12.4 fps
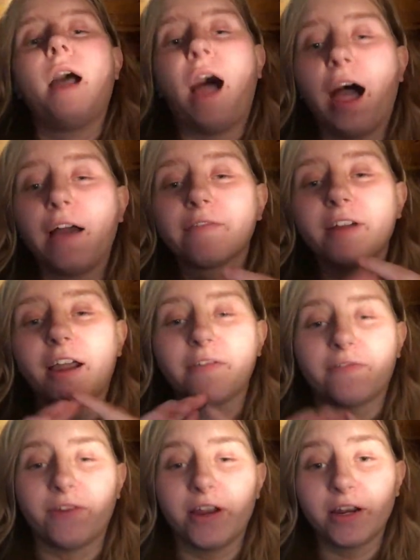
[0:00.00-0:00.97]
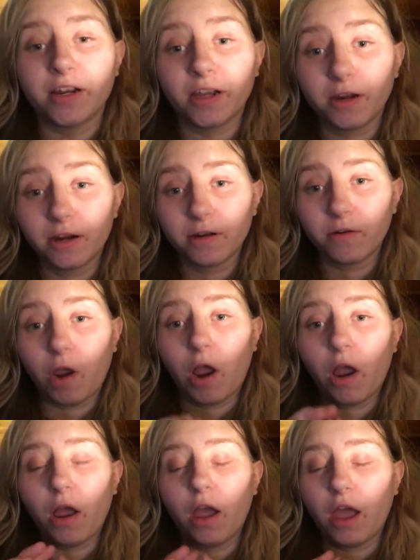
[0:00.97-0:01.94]
I've got a friend in
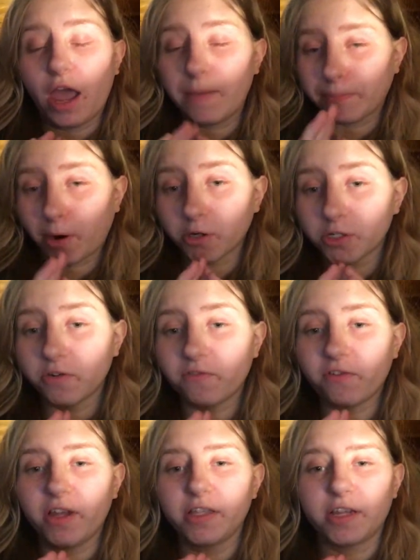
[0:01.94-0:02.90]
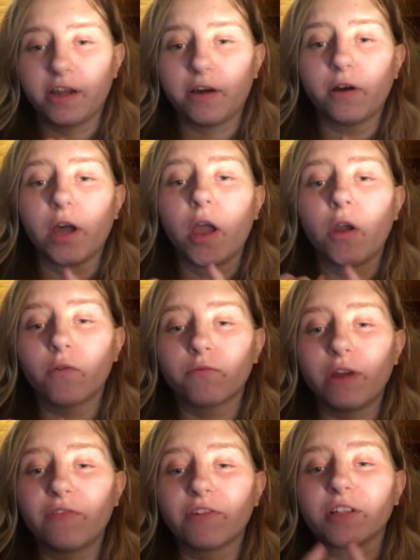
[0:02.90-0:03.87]
personal friends now.
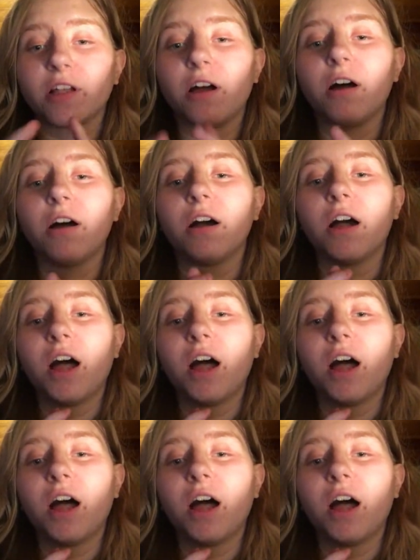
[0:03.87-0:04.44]
Ravenclaw.